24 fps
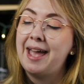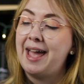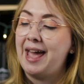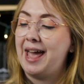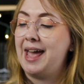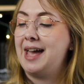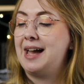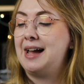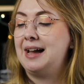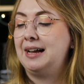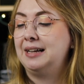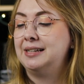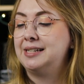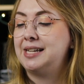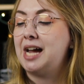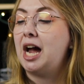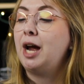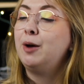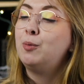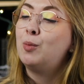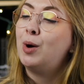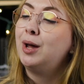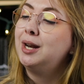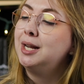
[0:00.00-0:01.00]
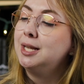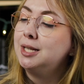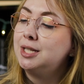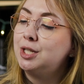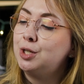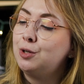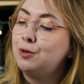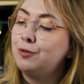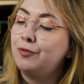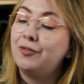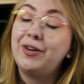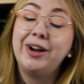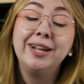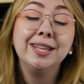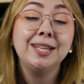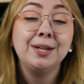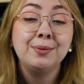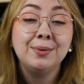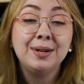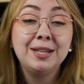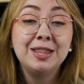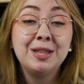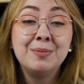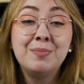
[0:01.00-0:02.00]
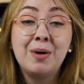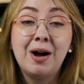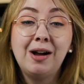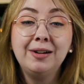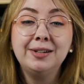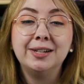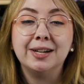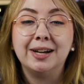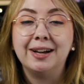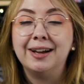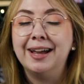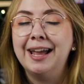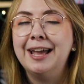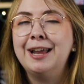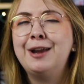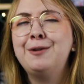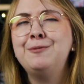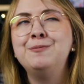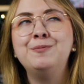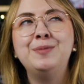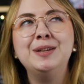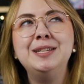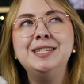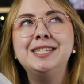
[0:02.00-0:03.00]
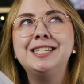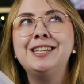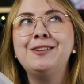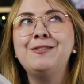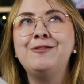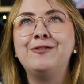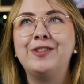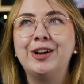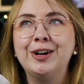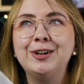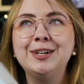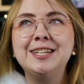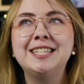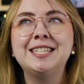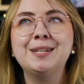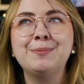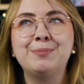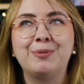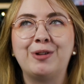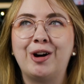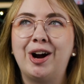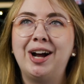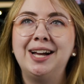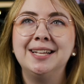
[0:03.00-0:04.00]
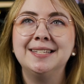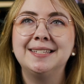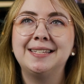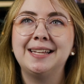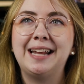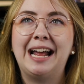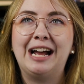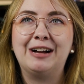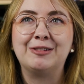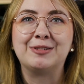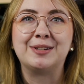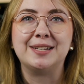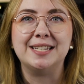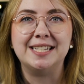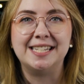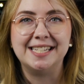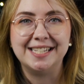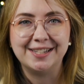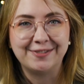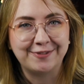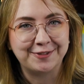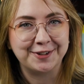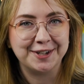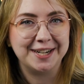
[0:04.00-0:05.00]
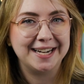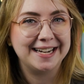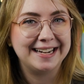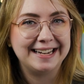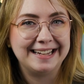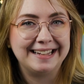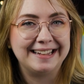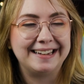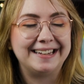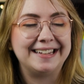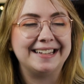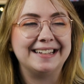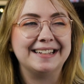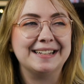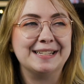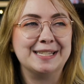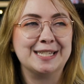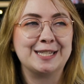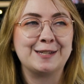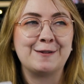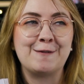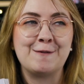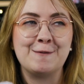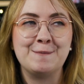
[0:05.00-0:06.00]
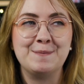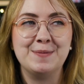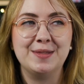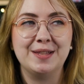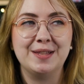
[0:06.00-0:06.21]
and I wanted to finally read the manga, and I've been so very surprised at how different it is from